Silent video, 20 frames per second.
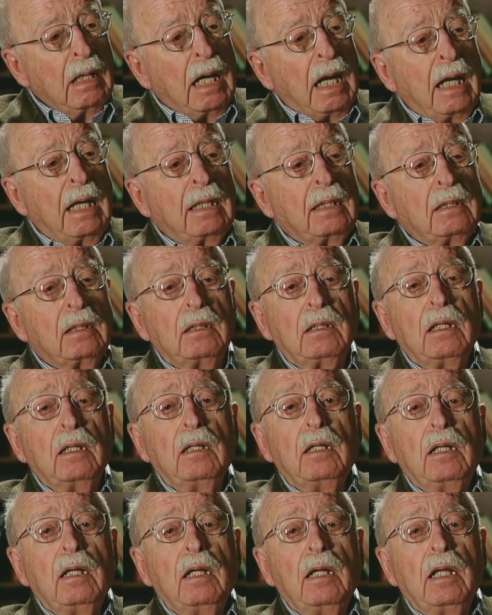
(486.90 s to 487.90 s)
And
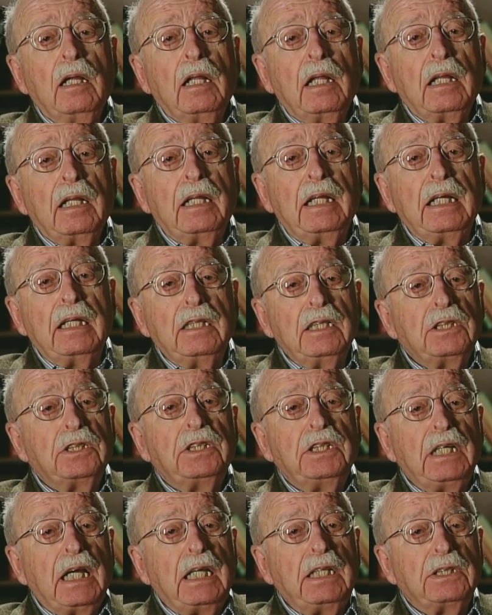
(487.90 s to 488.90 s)
the
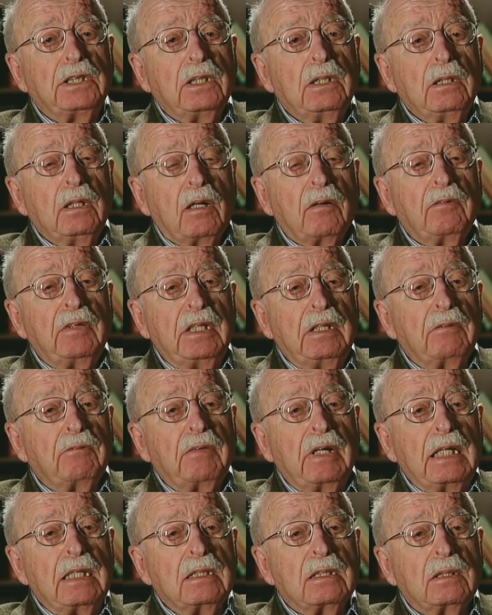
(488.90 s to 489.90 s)
initiation of the
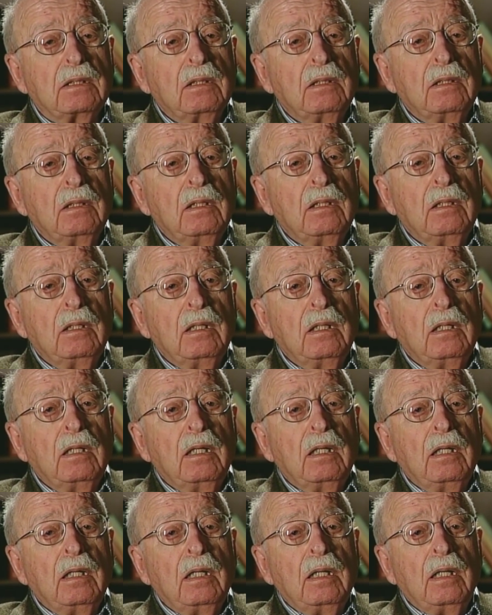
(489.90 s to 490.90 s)
events
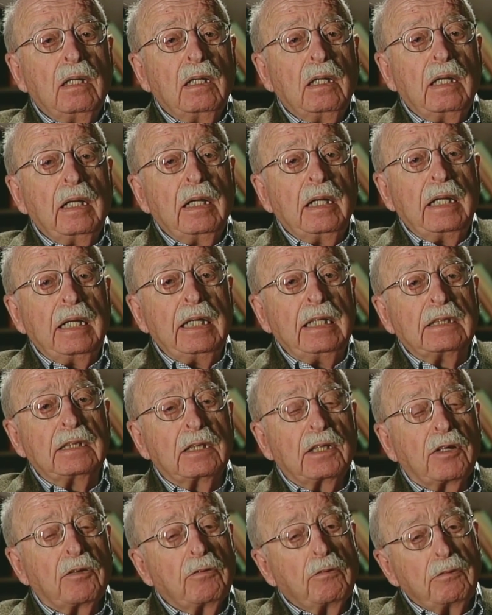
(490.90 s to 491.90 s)

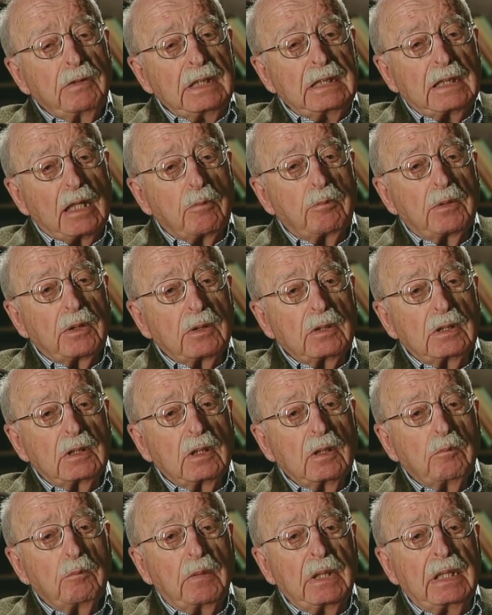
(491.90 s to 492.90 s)
is through receptors,
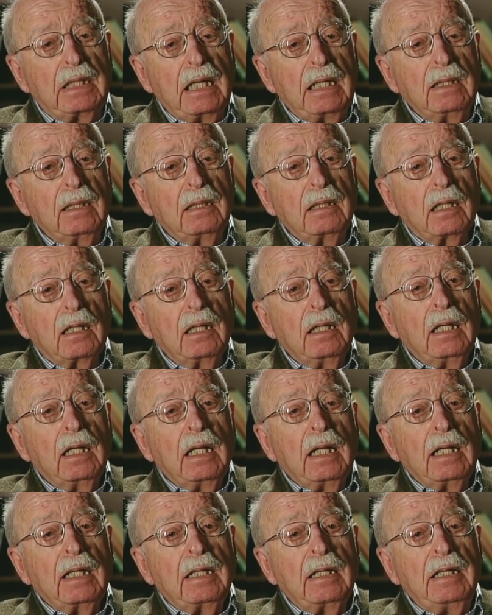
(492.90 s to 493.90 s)
but then the,
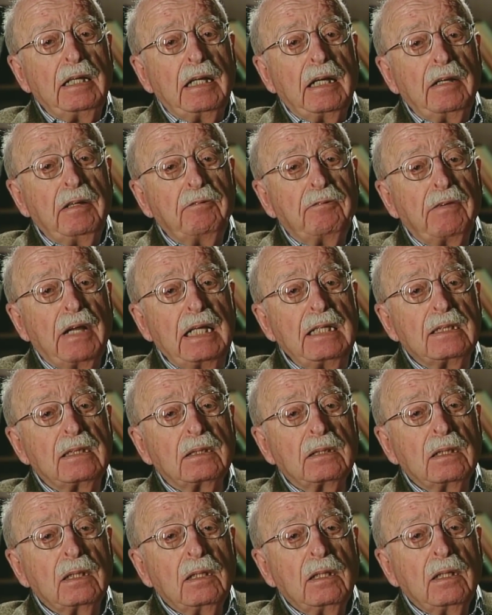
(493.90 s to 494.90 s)
the
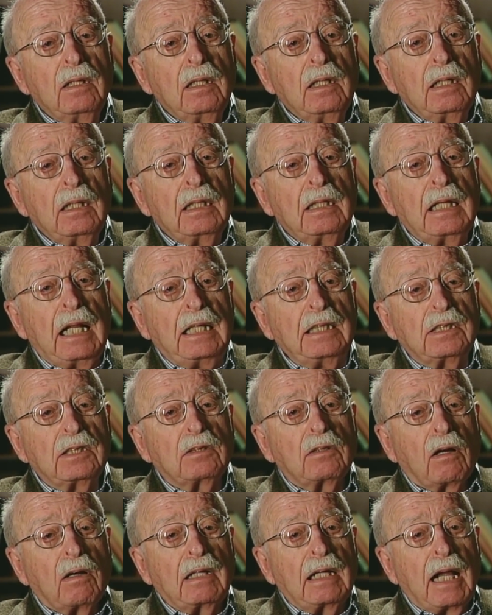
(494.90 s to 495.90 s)
events then
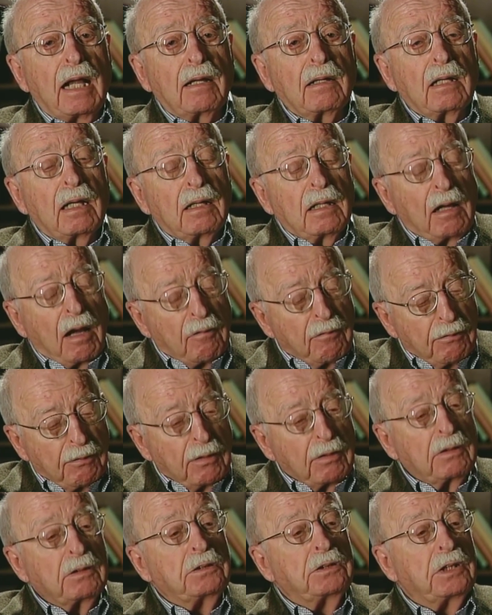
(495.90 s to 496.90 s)
start out a, a,
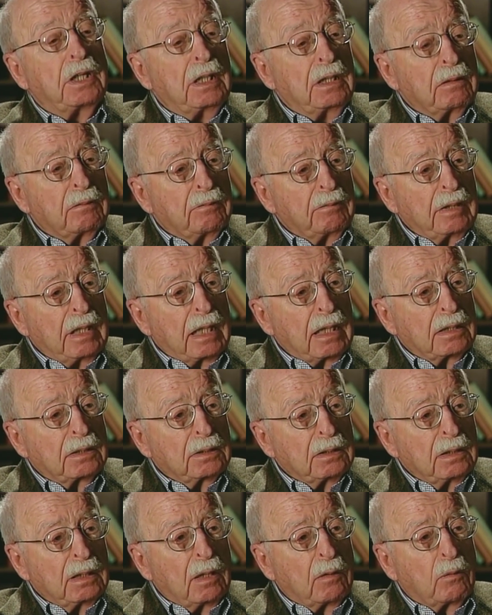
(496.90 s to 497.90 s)
further chain of
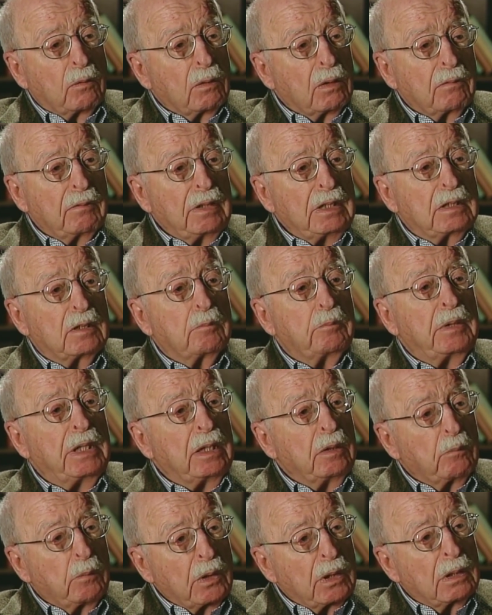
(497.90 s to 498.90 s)
reaction. All of these are
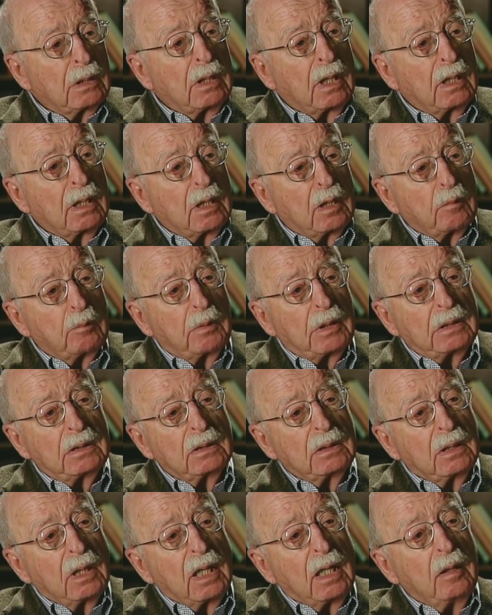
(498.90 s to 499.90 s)
being worked on at the
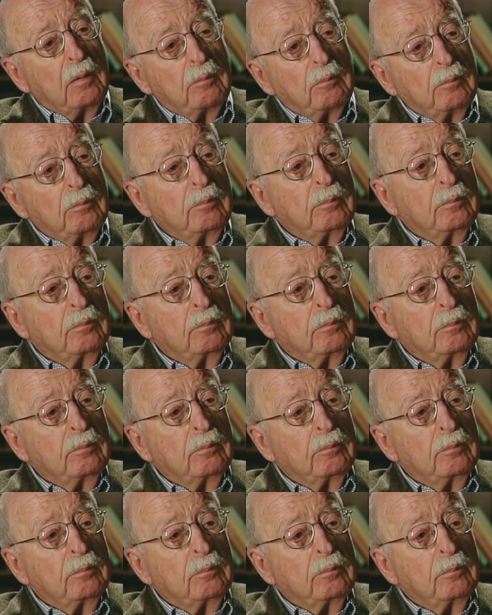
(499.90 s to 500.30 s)
present time.